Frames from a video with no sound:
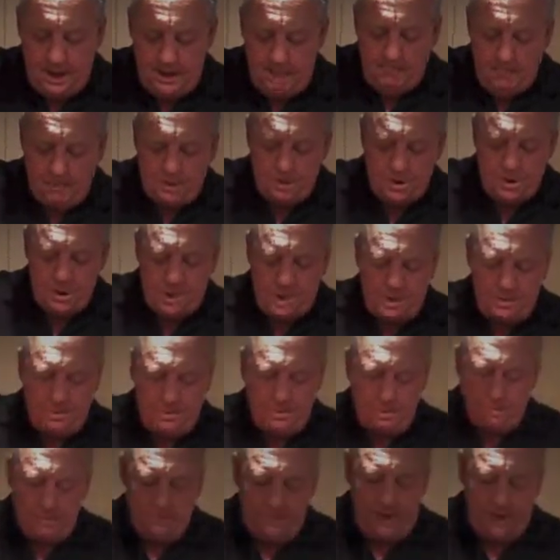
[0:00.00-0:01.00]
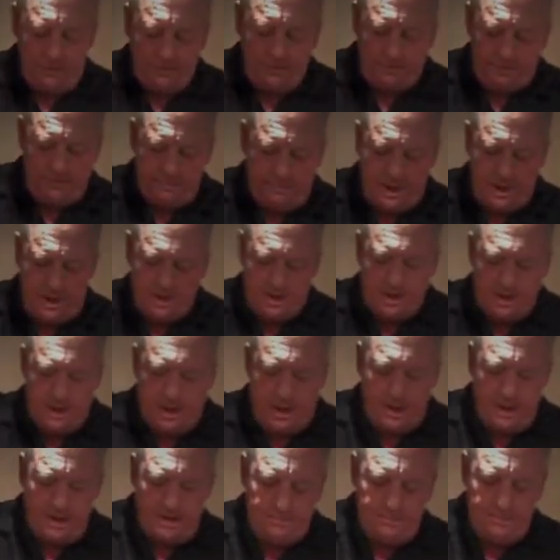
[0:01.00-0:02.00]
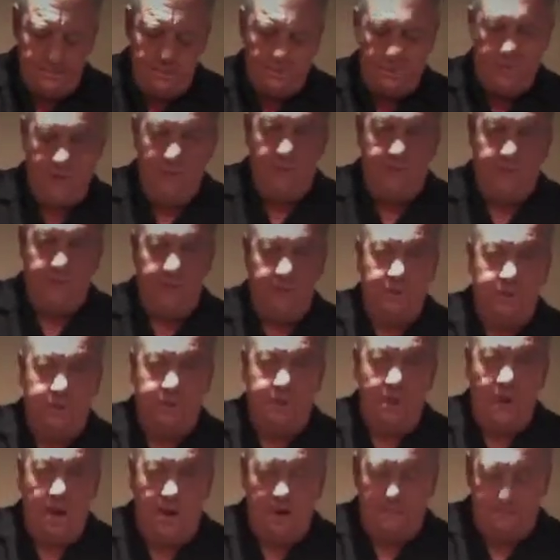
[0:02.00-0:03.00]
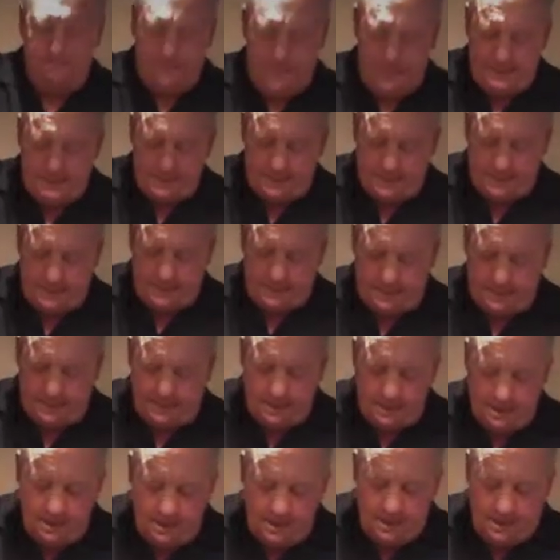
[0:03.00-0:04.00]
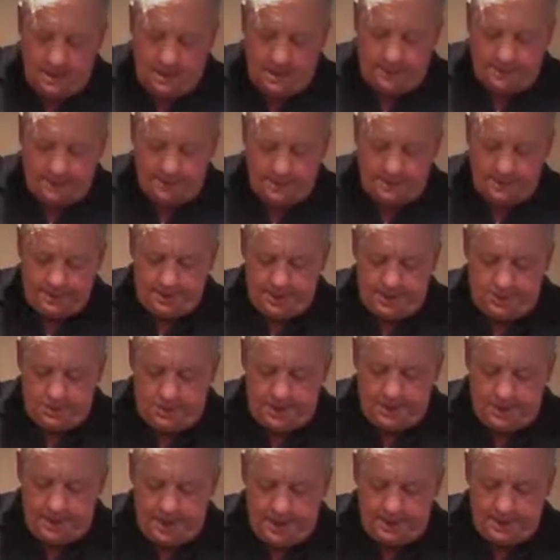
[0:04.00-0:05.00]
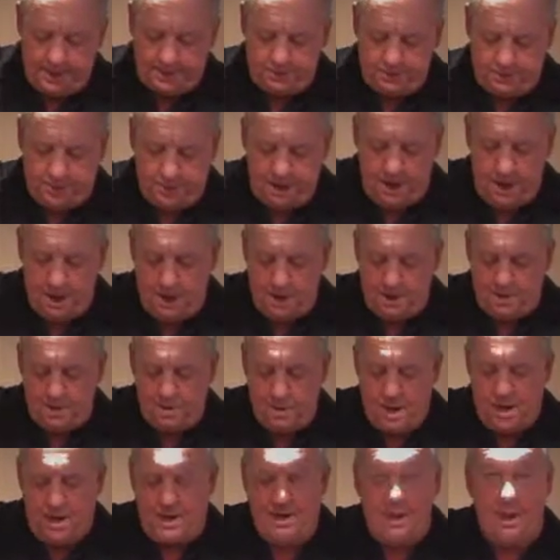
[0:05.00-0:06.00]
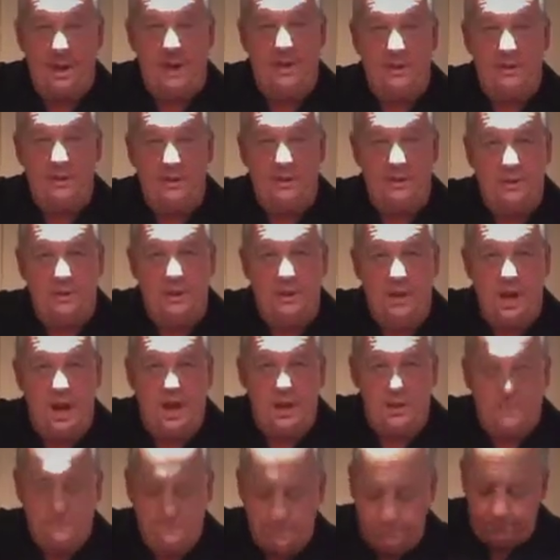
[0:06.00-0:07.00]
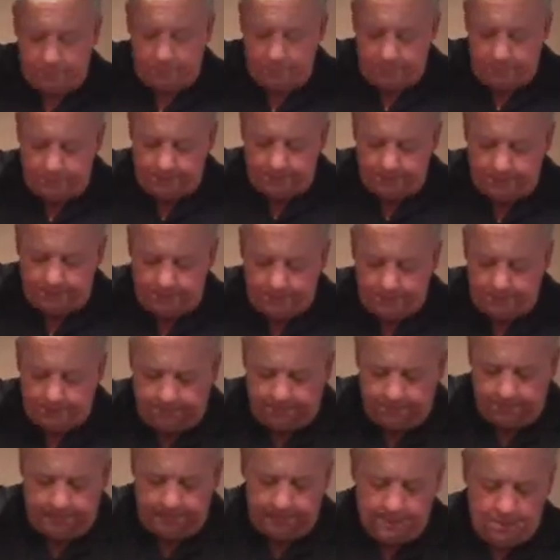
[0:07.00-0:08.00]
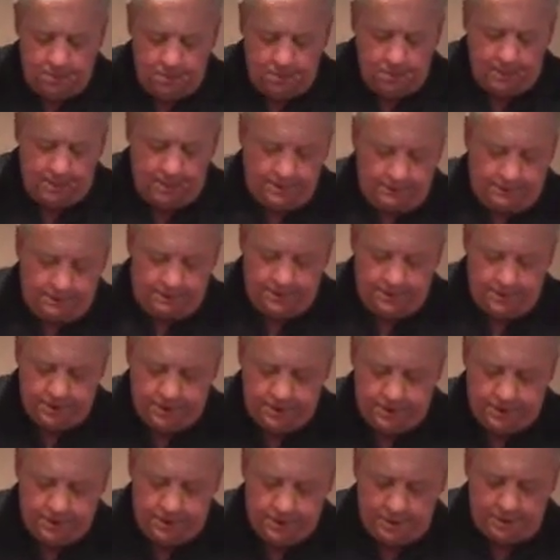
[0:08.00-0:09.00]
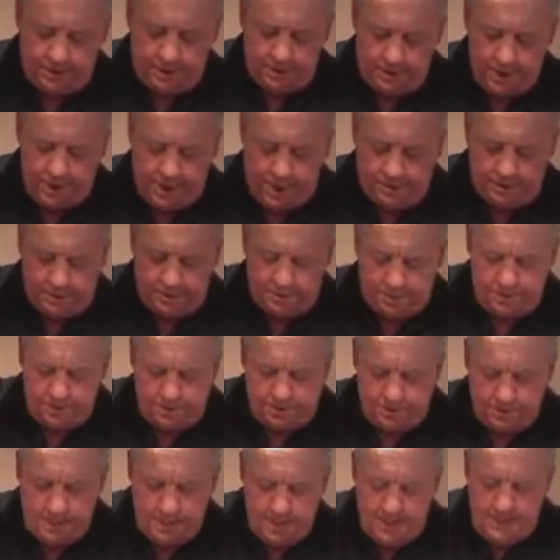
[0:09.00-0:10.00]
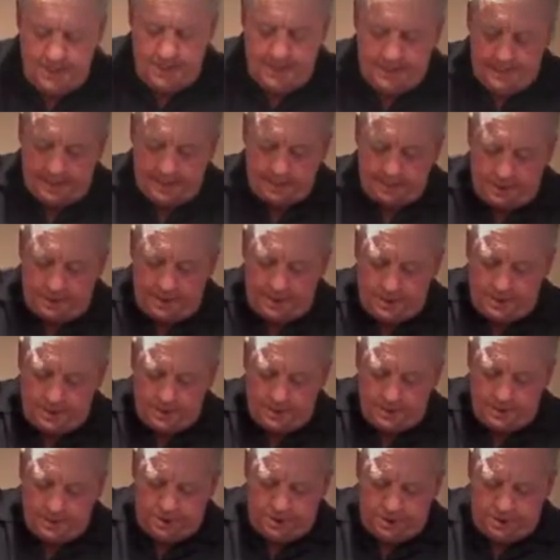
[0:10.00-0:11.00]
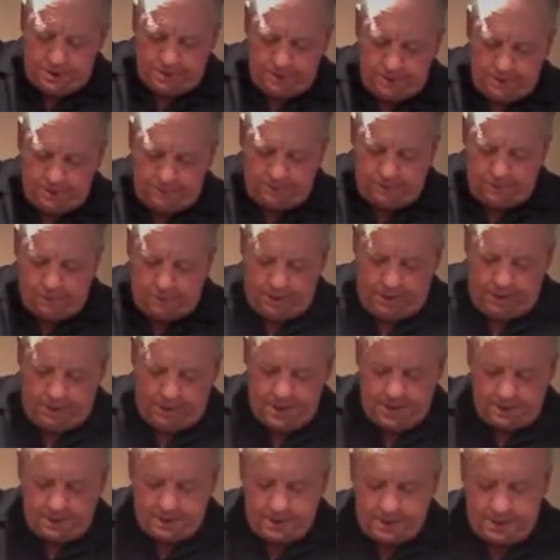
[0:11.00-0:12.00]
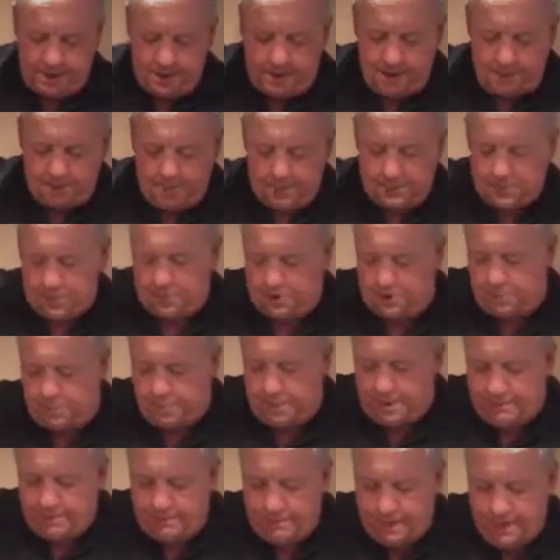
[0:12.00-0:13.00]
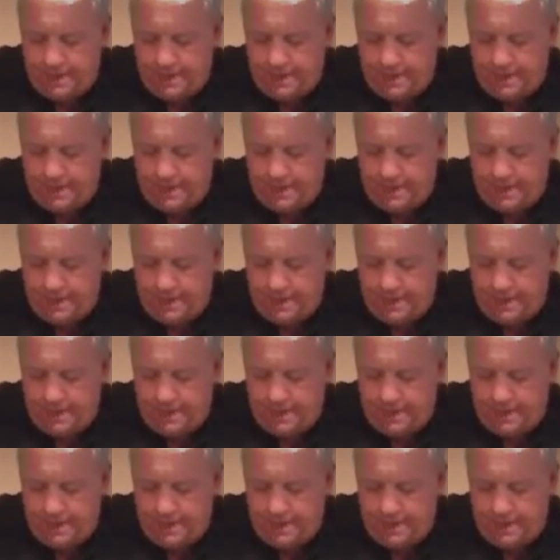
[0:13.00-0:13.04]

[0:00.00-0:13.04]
Most chowders are made with bay scallops or even scallop pieces. And obviously with that it's really hard to recognize the scallop from the rest of the flaked white fish that's in your chowder. So that's why I choose the 30 to 40 count scallop. It's a good one.